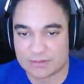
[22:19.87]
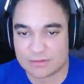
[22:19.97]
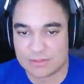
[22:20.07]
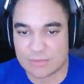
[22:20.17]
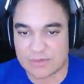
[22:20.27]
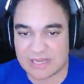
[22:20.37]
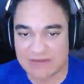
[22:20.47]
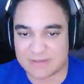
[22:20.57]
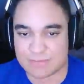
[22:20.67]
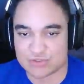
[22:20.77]
you don't really
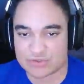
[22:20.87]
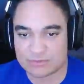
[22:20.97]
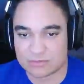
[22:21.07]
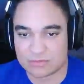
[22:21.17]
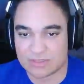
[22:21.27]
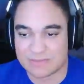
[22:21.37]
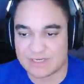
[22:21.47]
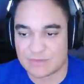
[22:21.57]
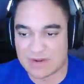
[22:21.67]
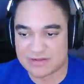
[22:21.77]
have that
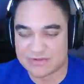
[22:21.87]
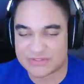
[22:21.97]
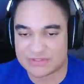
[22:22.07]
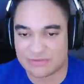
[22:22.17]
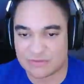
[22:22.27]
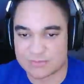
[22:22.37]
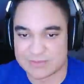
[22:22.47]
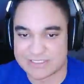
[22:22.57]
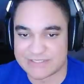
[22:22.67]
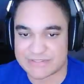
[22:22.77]
many rounds in the first
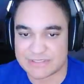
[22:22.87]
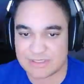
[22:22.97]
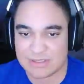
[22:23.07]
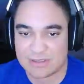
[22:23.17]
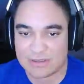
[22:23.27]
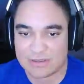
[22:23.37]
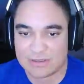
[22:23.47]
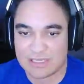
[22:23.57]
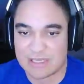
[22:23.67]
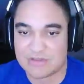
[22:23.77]
place,
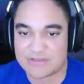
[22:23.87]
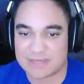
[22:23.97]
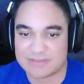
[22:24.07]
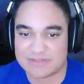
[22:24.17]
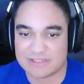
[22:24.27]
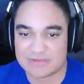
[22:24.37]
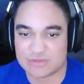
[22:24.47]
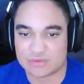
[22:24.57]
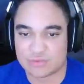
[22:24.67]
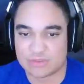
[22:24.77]
and the time it takes
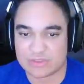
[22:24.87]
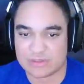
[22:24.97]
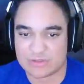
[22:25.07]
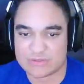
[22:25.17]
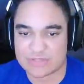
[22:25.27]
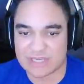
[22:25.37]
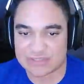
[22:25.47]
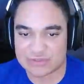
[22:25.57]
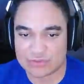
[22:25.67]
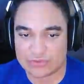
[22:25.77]
you to reload
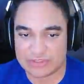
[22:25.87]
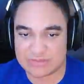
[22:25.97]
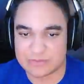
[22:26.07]
/ do things with